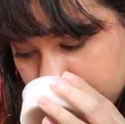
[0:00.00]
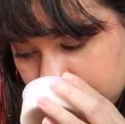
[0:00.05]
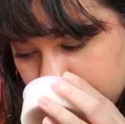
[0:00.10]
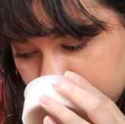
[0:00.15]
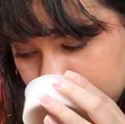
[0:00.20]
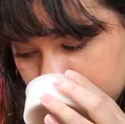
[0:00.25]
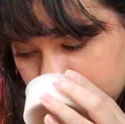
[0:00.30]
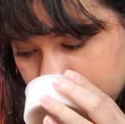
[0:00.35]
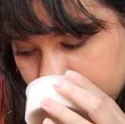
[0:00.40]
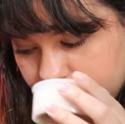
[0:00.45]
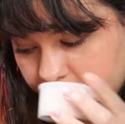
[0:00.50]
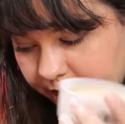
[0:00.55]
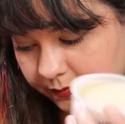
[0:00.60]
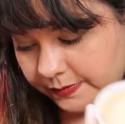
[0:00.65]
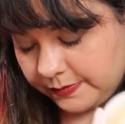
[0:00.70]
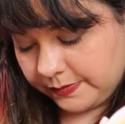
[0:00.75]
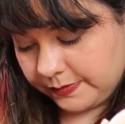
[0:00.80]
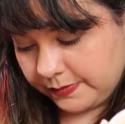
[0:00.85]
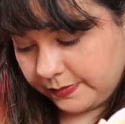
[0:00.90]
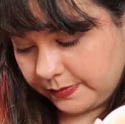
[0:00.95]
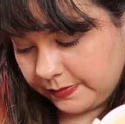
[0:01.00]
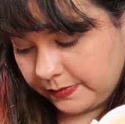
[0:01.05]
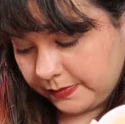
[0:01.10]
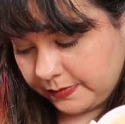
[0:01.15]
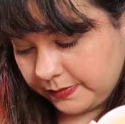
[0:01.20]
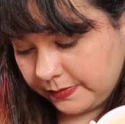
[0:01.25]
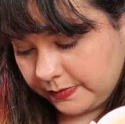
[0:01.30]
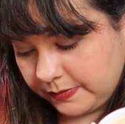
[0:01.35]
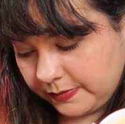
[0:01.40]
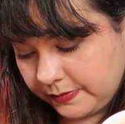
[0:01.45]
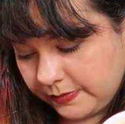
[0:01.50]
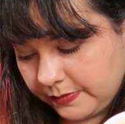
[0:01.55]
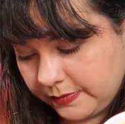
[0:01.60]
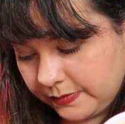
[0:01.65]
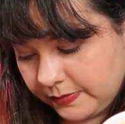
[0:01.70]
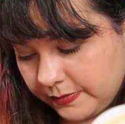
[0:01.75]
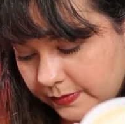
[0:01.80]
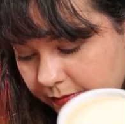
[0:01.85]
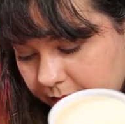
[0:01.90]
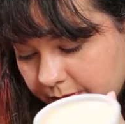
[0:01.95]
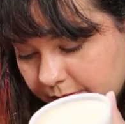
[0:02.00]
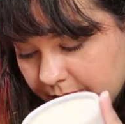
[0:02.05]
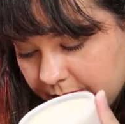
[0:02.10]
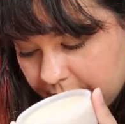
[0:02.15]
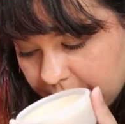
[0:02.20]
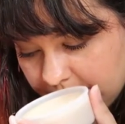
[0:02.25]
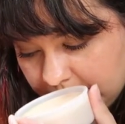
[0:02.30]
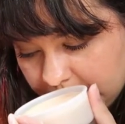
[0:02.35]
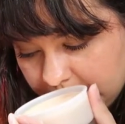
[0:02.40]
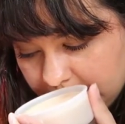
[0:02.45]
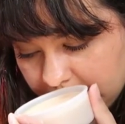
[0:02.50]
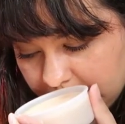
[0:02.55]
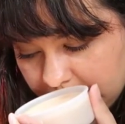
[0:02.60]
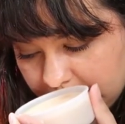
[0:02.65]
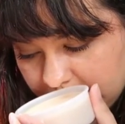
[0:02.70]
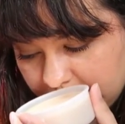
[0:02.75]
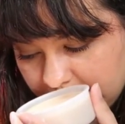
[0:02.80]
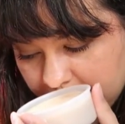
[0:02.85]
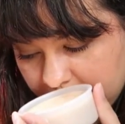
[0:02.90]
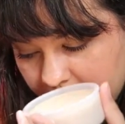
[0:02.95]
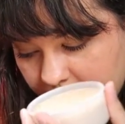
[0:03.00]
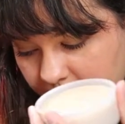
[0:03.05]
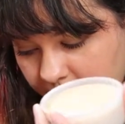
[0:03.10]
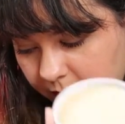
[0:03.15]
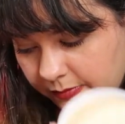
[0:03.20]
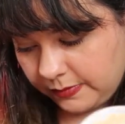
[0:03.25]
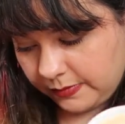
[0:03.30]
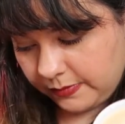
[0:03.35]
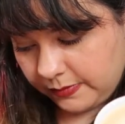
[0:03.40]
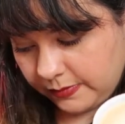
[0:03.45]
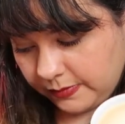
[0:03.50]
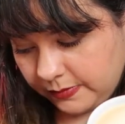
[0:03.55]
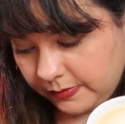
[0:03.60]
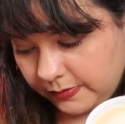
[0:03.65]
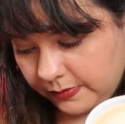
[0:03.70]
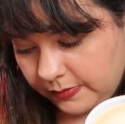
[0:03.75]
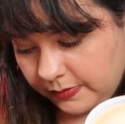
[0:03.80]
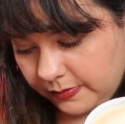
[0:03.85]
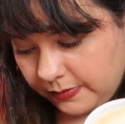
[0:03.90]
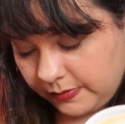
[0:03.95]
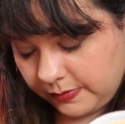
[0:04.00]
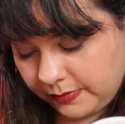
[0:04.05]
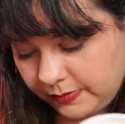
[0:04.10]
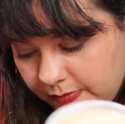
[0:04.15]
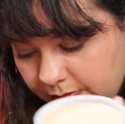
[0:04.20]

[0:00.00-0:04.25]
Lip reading: (no one is talking)